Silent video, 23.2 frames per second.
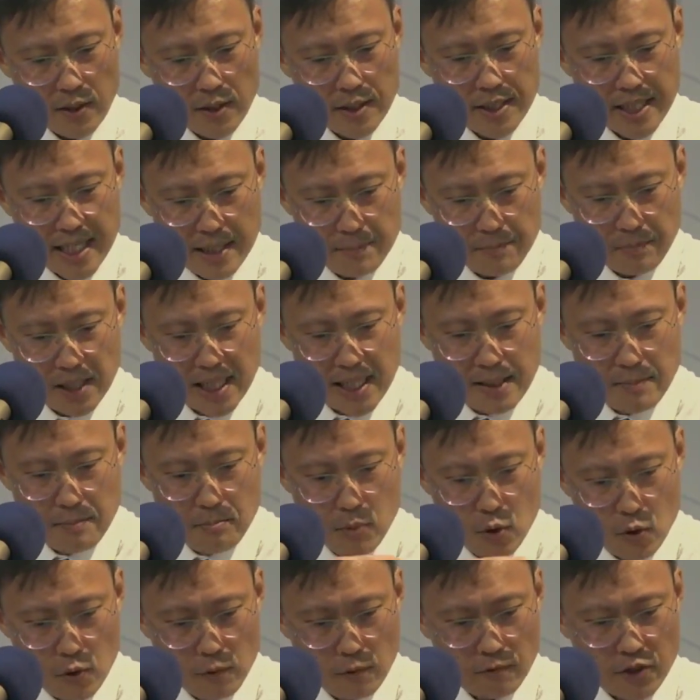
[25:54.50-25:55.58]
deeply
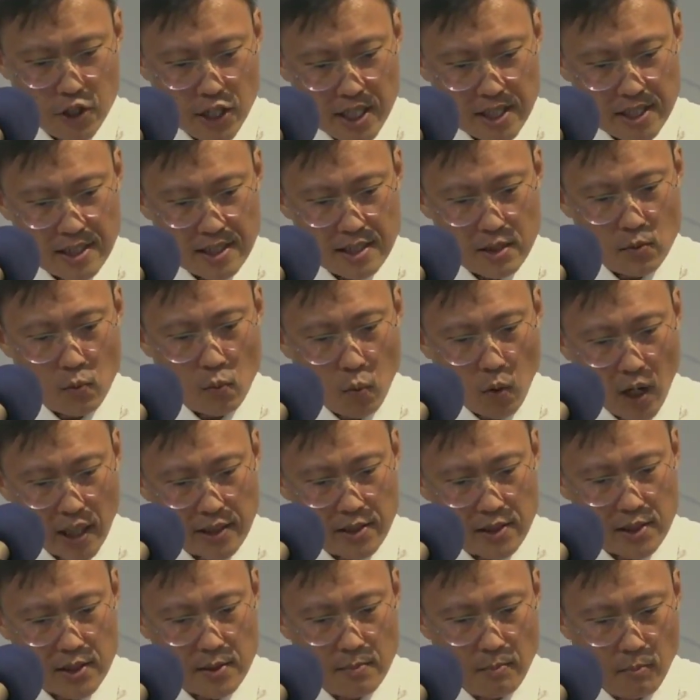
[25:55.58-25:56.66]
moved. Jesus,
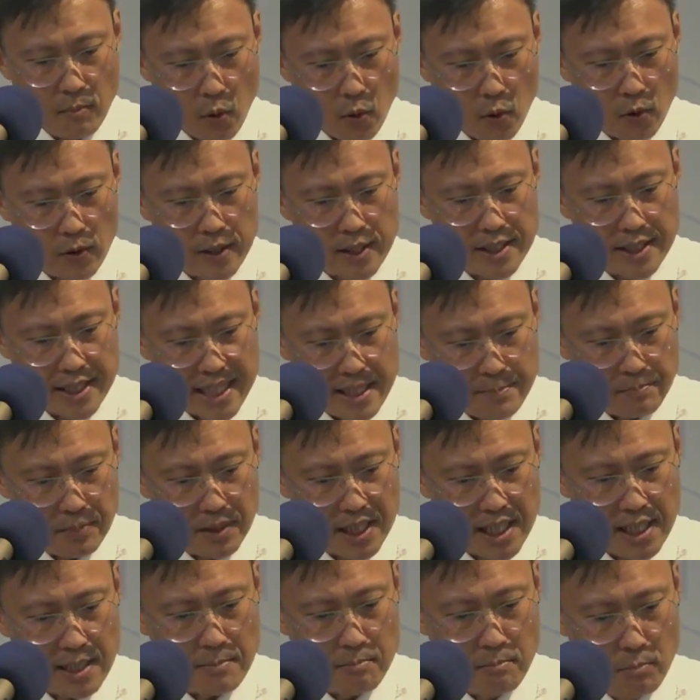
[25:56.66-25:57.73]
once more
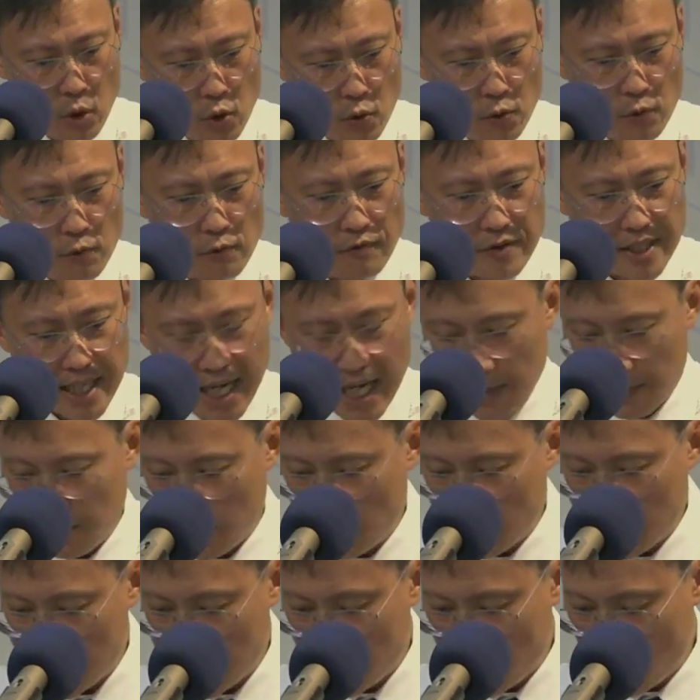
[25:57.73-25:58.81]
deeply moved, came to
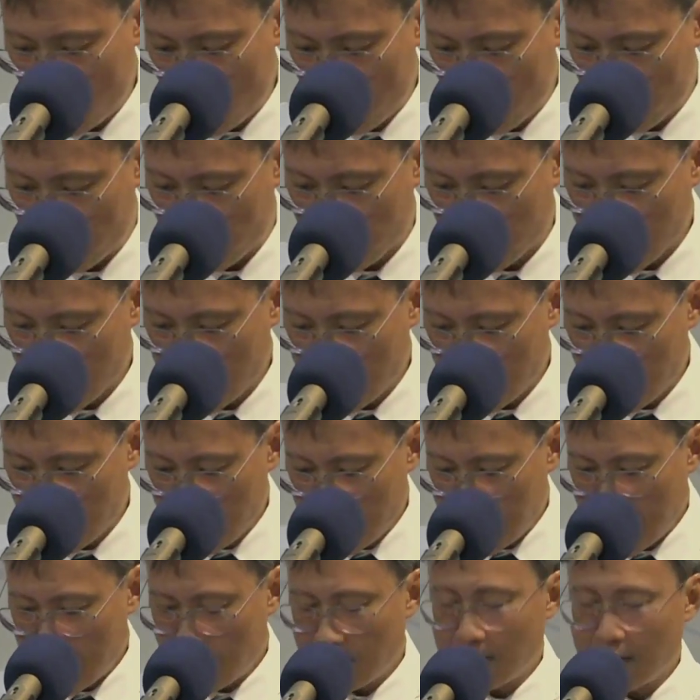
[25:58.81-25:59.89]
the tomb.
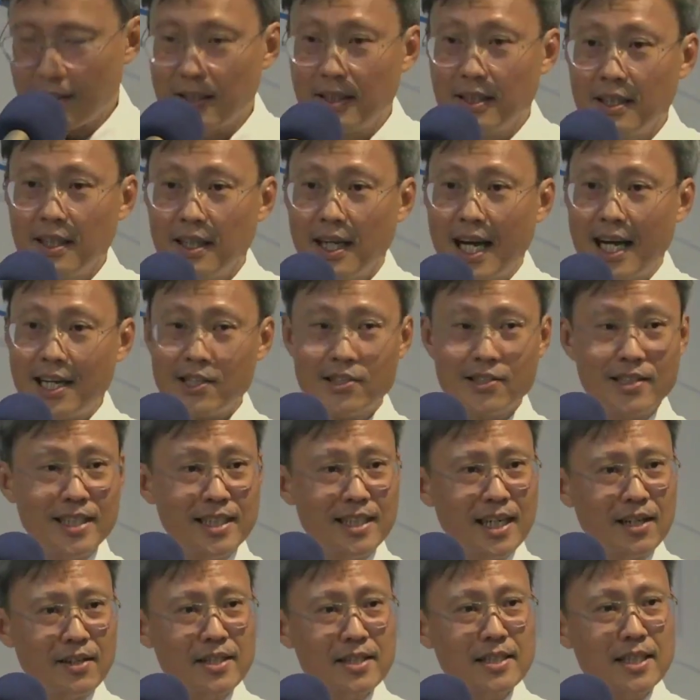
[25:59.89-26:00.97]
Now, actually,
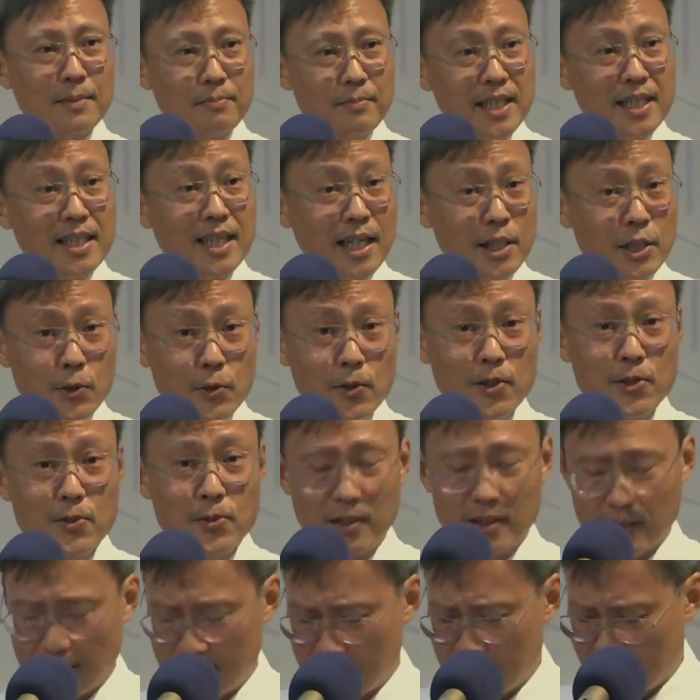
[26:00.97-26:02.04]
there is something
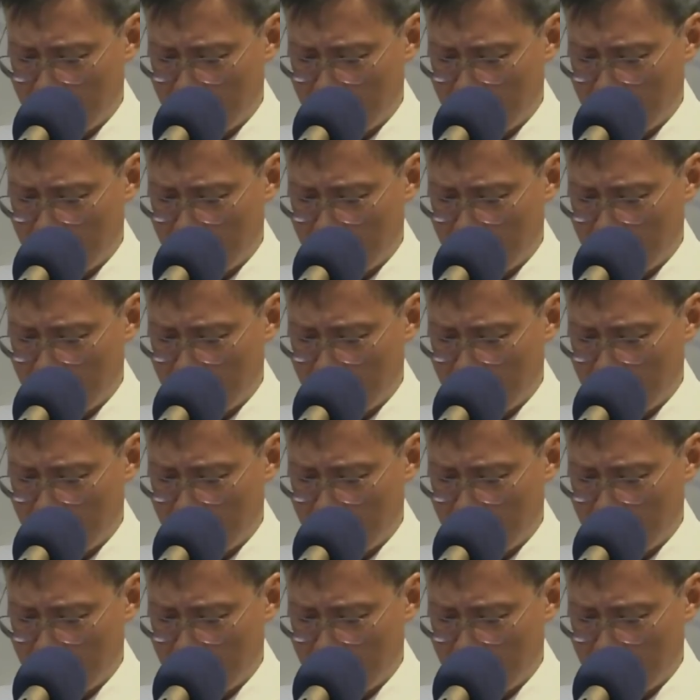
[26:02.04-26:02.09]
unusual